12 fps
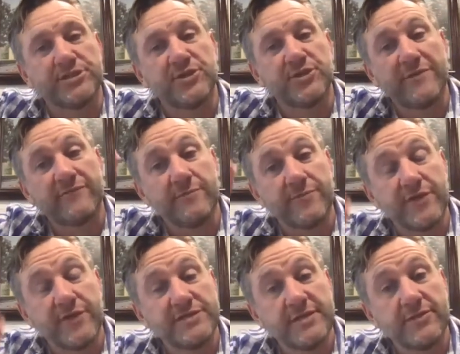it went from
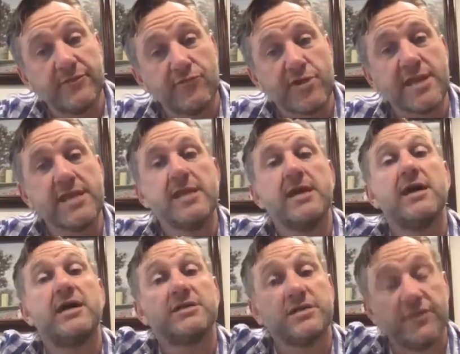33
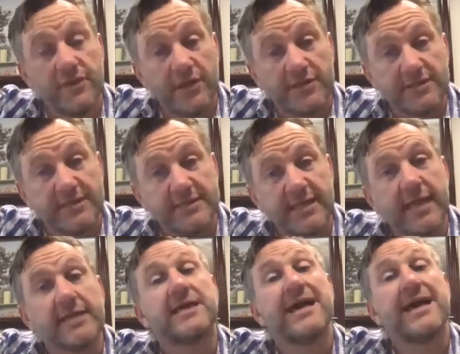to
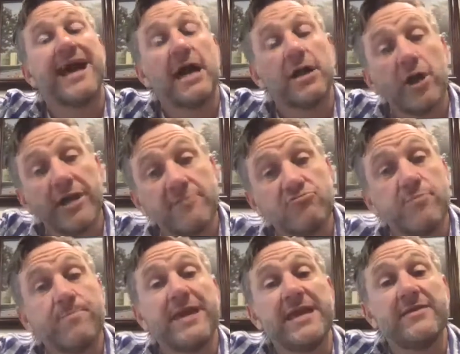36. And I can
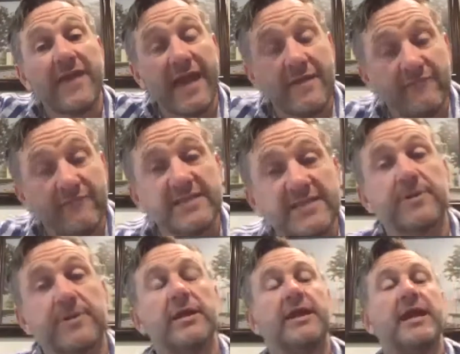repeat that
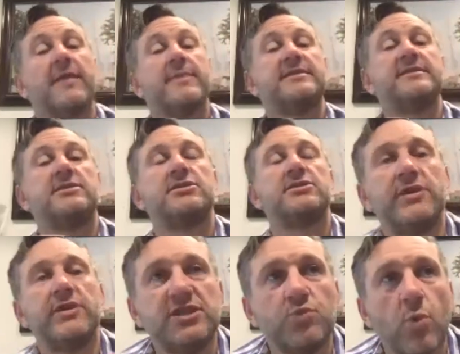investment. And this
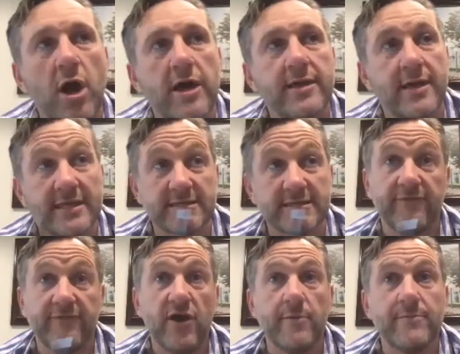is why, as a
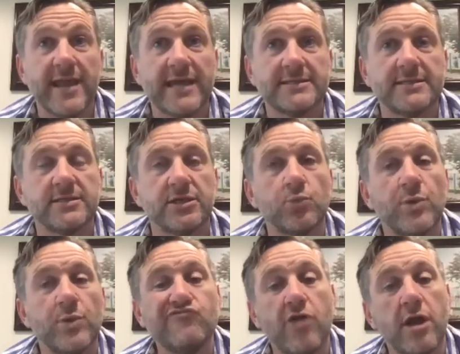firm, Lexington,
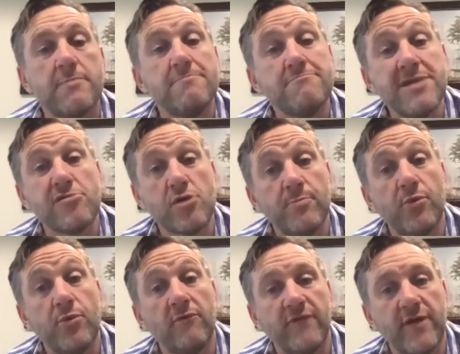we run mirror
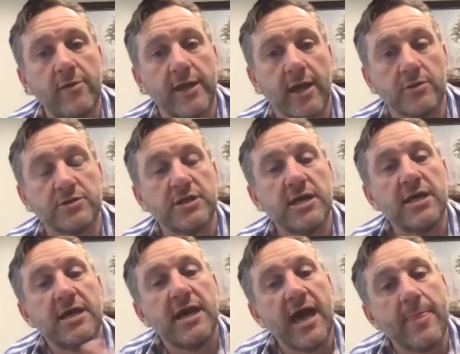portfolios.
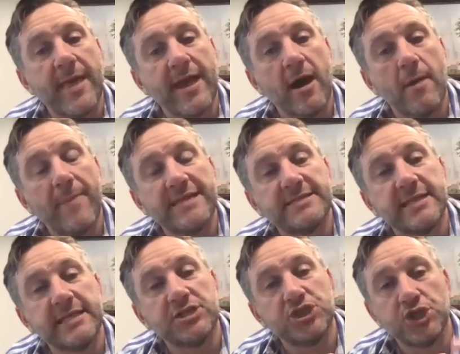And they are
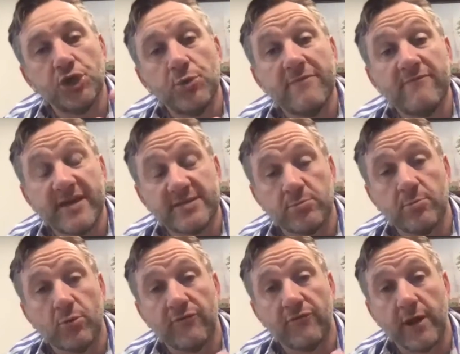basically 2 investment
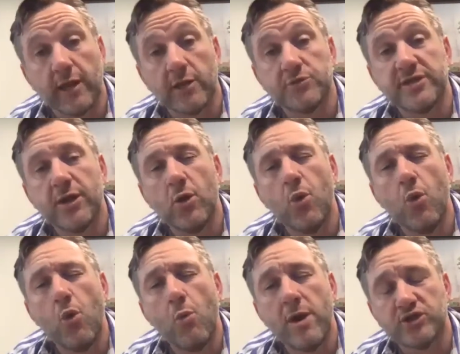portfolios. They're
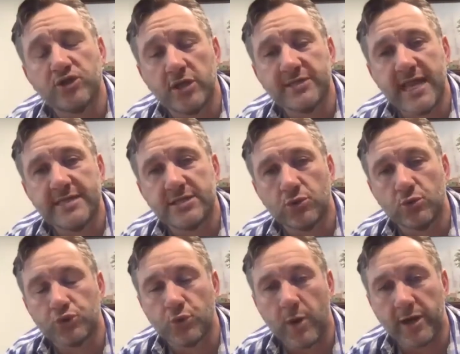almost identical
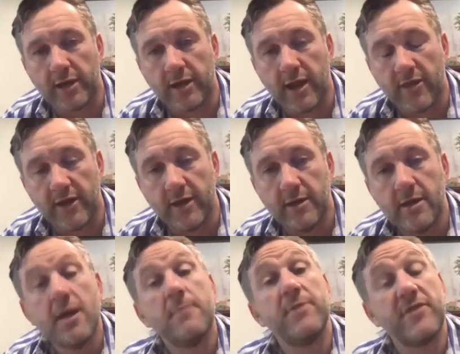to one another,
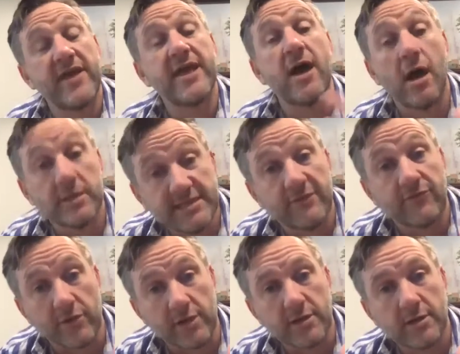but they are
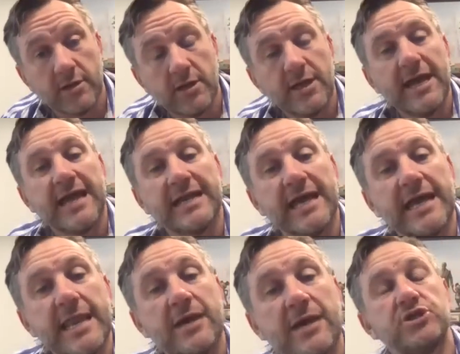different. And it
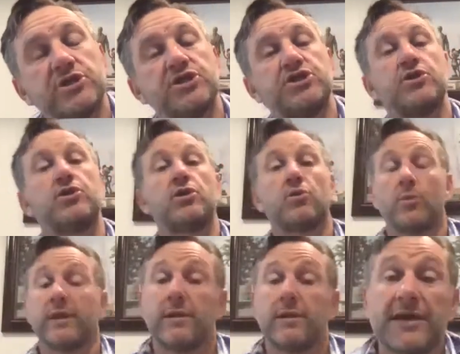allows us to
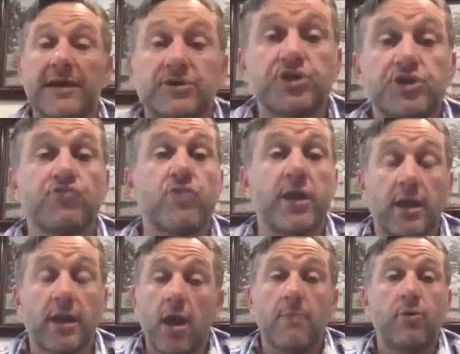run a
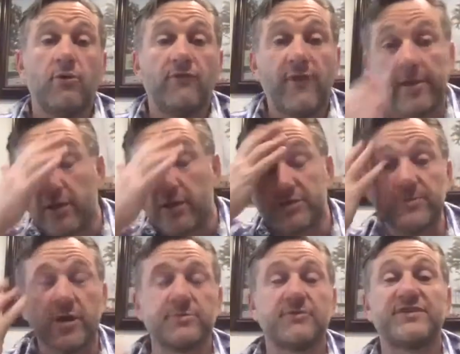client portfolio,
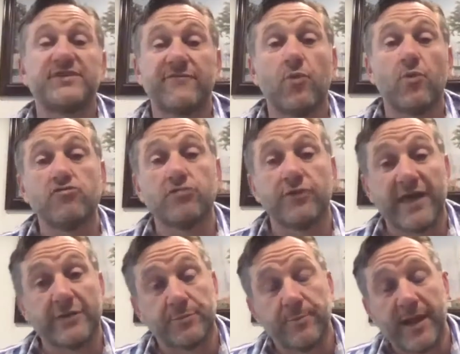sometimes of several
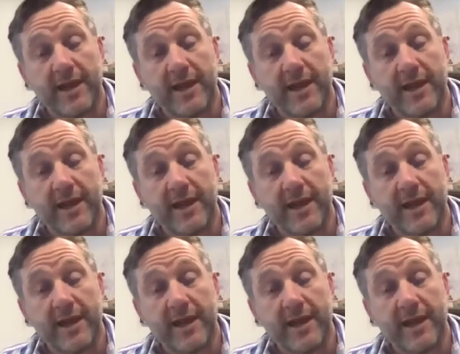£100,000,